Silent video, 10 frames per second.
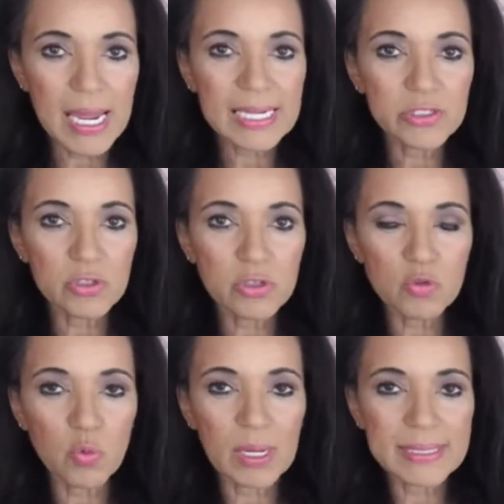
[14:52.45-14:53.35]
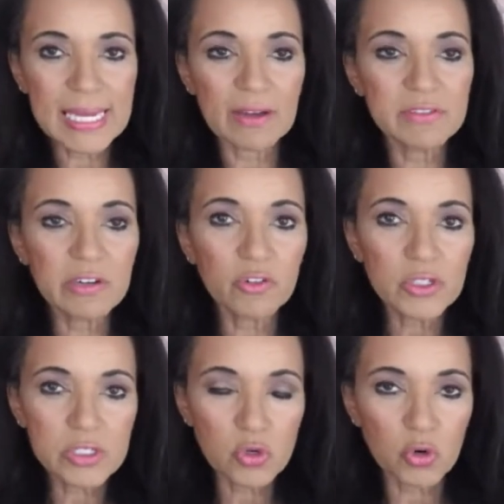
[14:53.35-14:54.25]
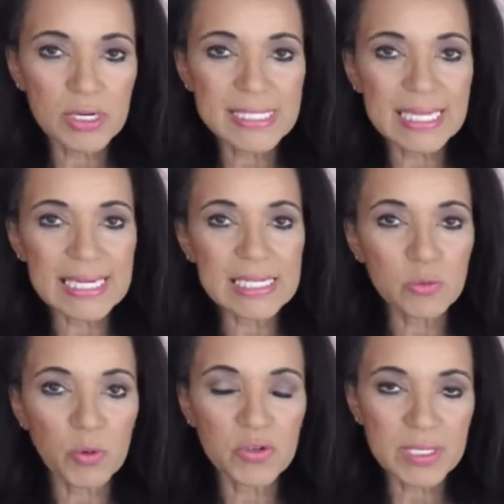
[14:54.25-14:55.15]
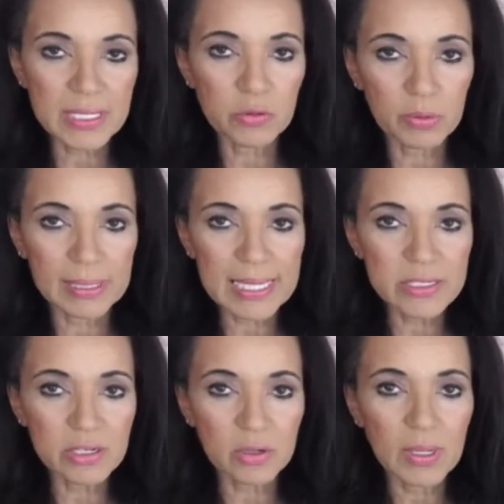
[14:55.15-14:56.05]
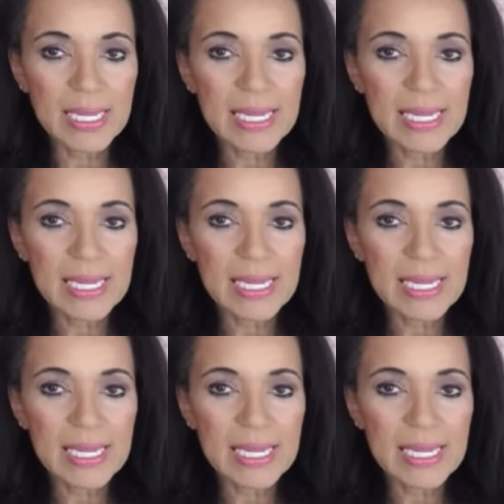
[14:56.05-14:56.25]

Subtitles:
And so you want to have different stories that each person can relate to,